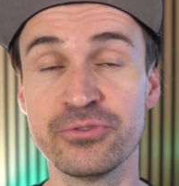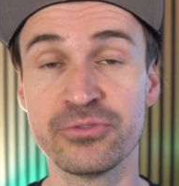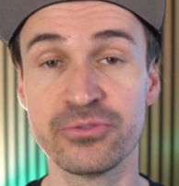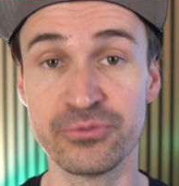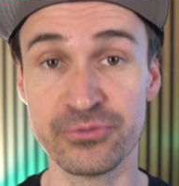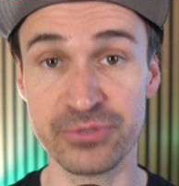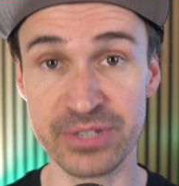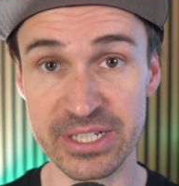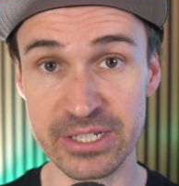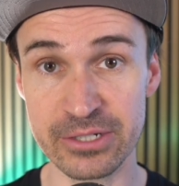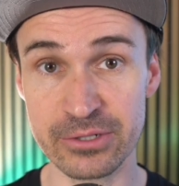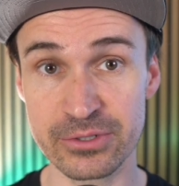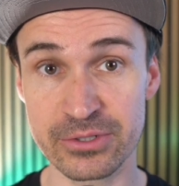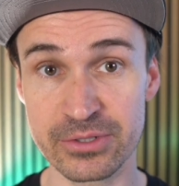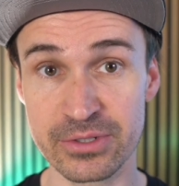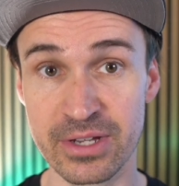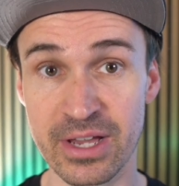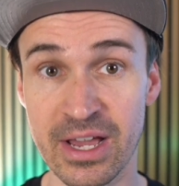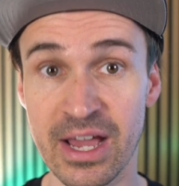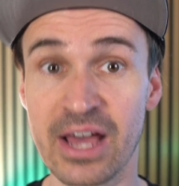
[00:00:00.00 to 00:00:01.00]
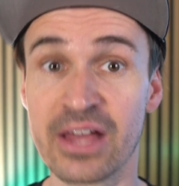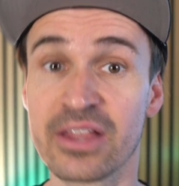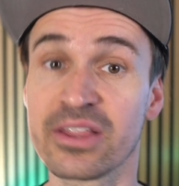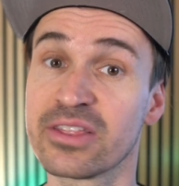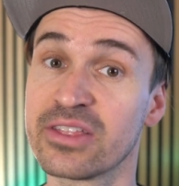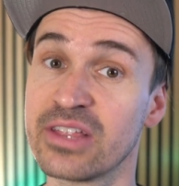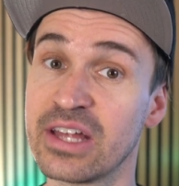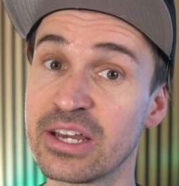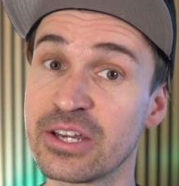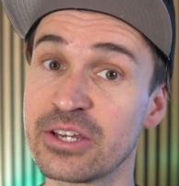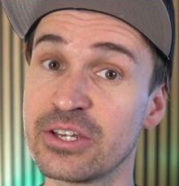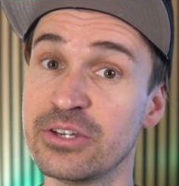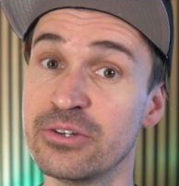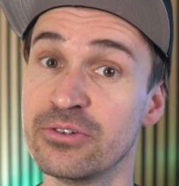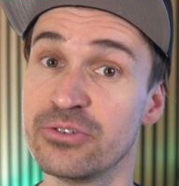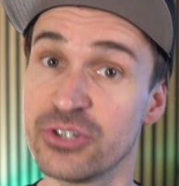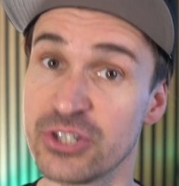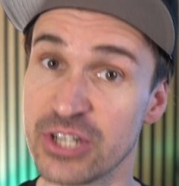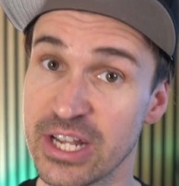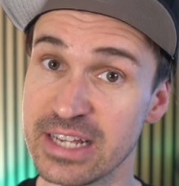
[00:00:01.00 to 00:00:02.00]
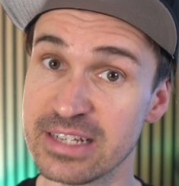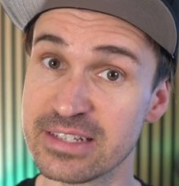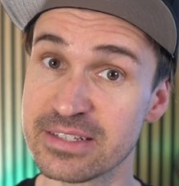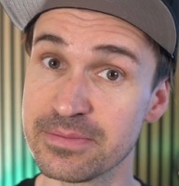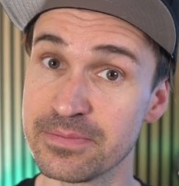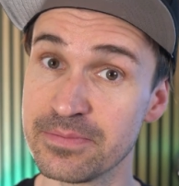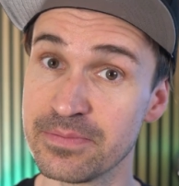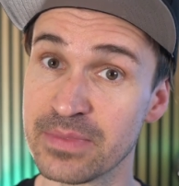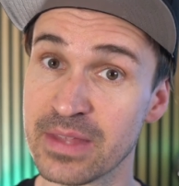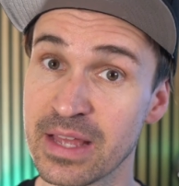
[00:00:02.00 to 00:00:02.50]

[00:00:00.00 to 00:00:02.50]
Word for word: to reuse. Thank you, Jason.